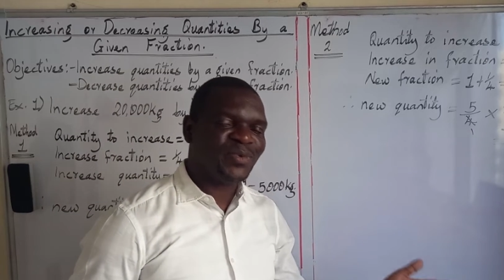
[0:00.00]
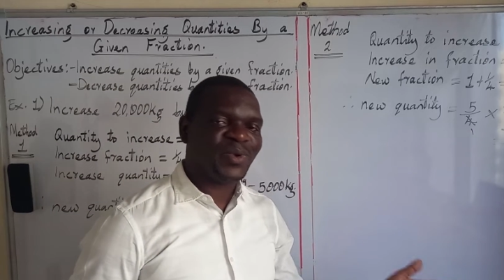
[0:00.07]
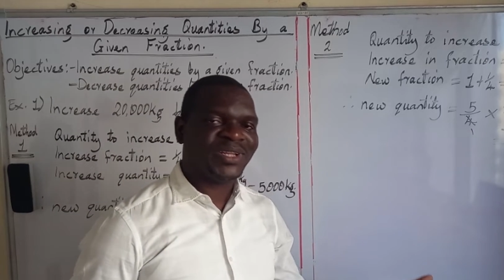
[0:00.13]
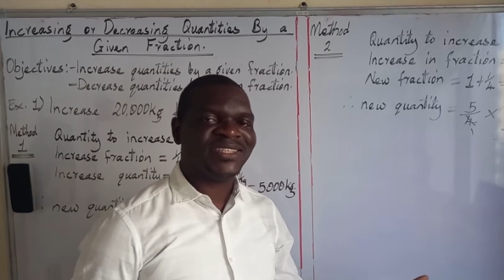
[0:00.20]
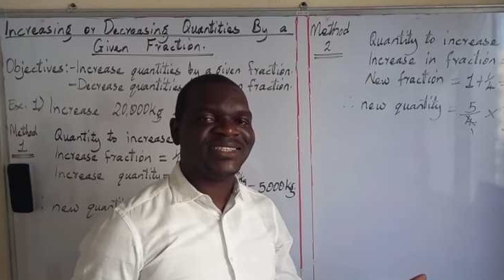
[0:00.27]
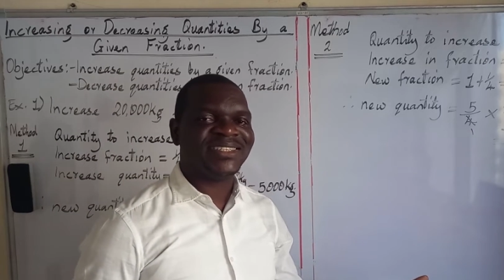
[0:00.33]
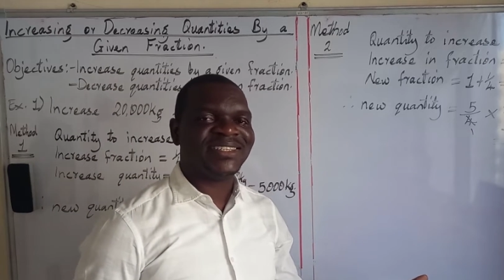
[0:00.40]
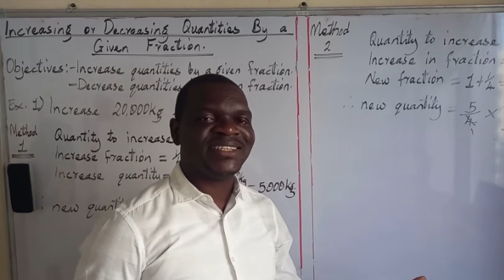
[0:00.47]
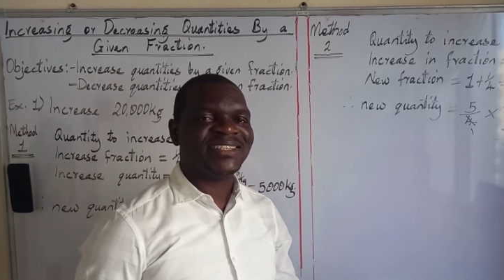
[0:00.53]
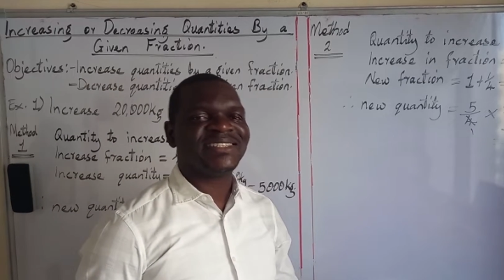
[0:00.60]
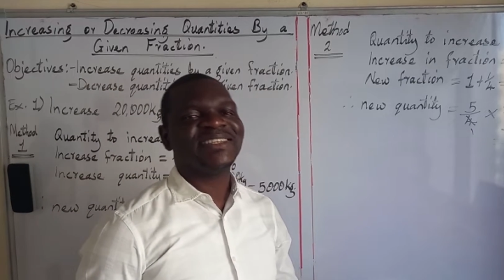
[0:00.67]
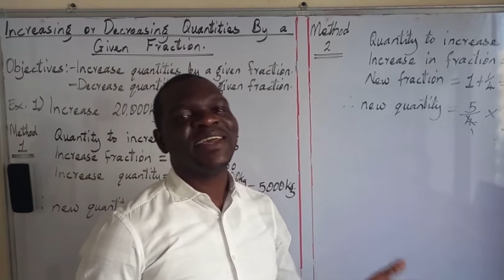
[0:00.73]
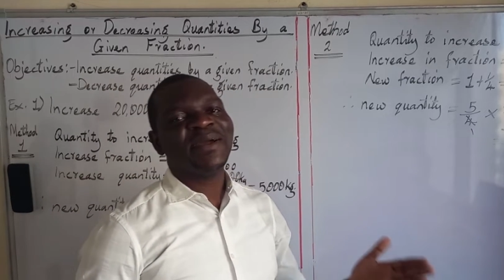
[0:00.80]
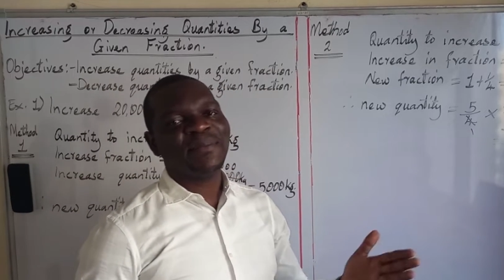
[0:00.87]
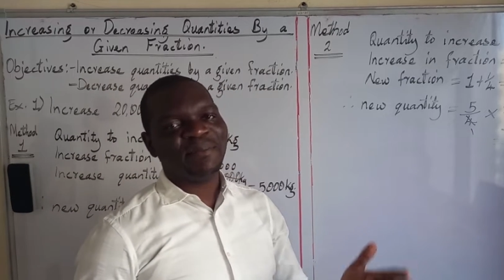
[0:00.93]

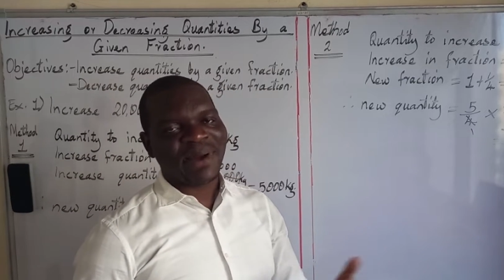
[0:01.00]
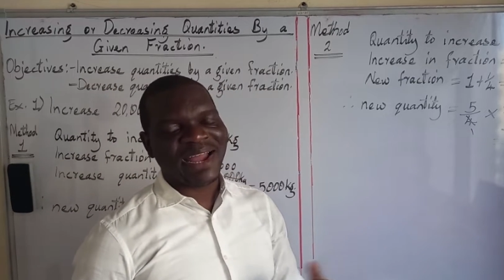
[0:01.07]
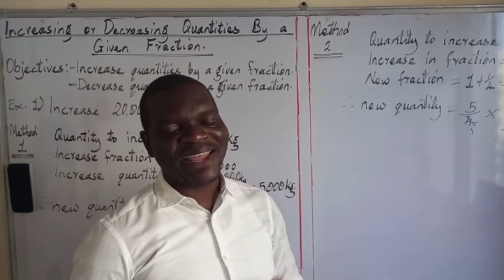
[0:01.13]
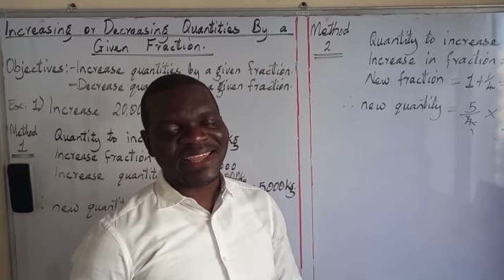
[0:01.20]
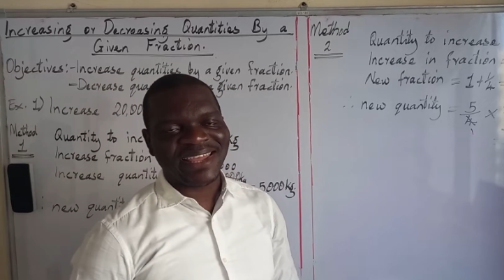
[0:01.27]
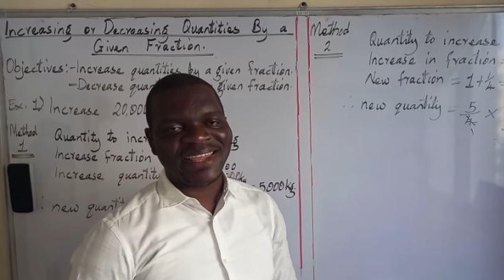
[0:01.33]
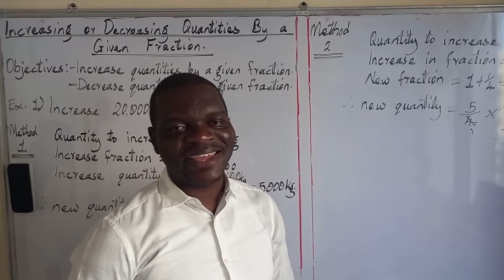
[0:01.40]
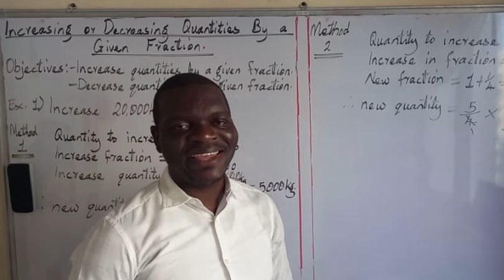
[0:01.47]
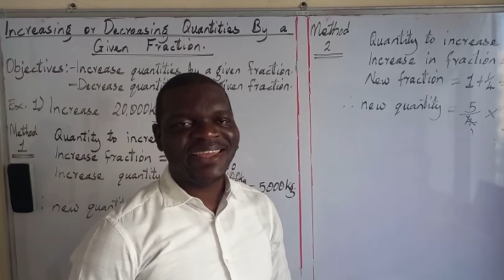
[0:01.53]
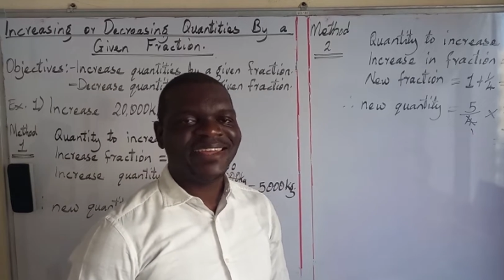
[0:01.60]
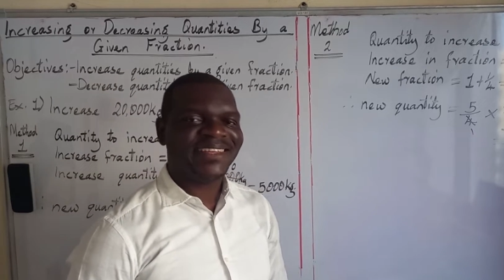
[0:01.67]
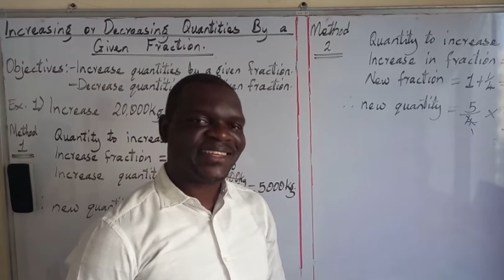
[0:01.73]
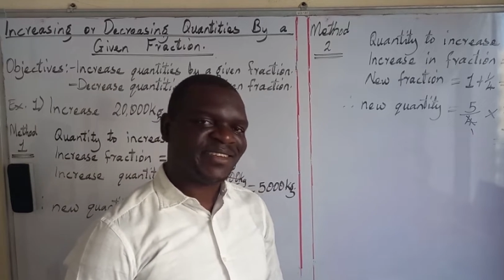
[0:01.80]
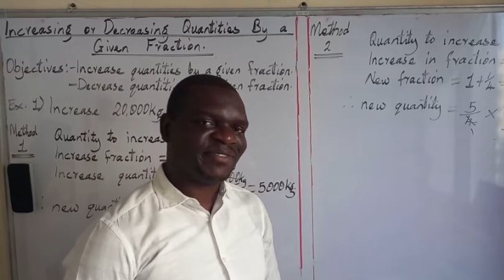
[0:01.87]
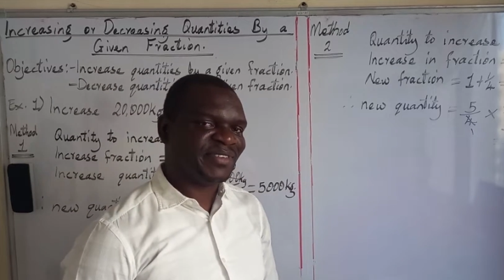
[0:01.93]
quantities by a
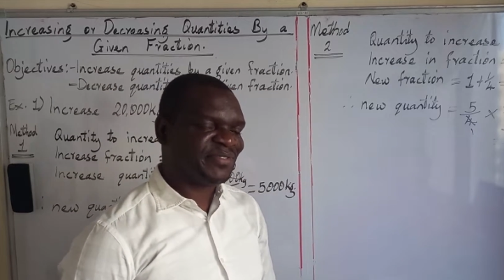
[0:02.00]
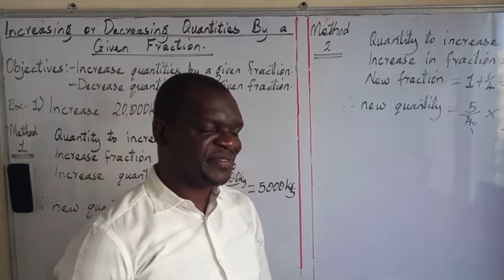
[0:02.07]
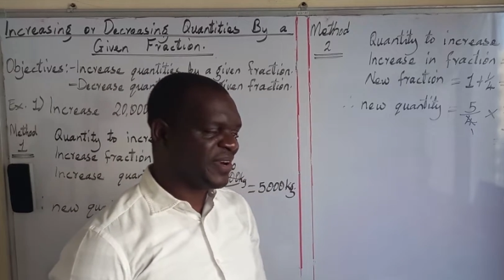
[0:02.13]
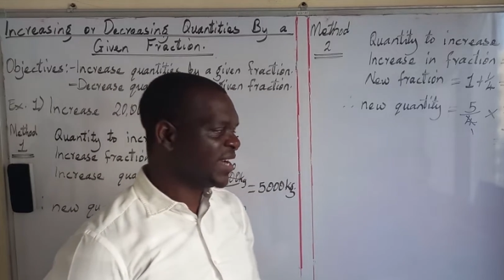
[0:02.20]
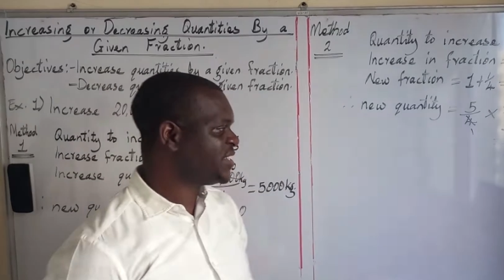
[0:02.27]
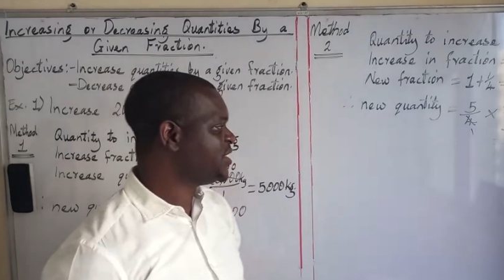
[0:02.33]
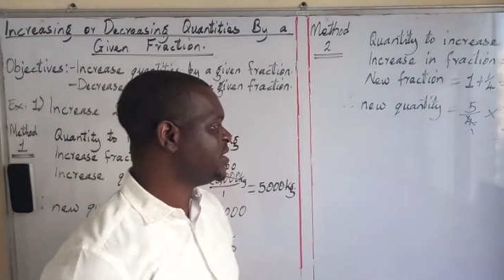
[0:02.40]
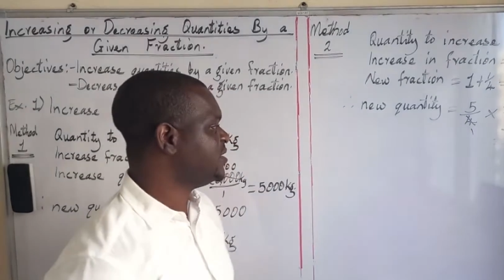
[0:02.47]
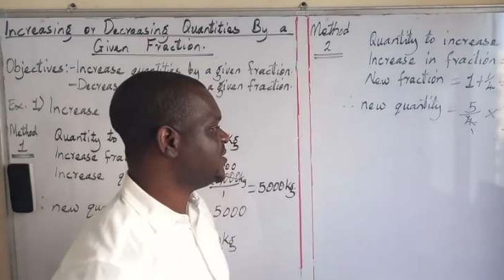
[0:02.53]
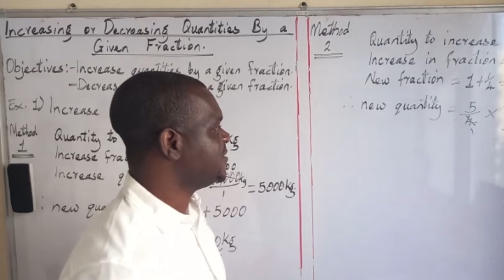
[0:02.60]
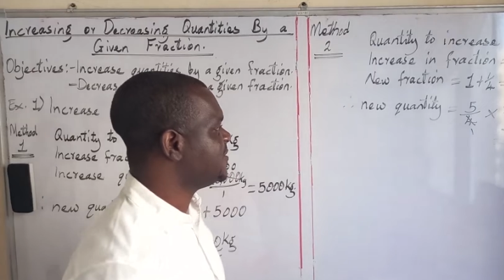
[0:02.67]
given fraction.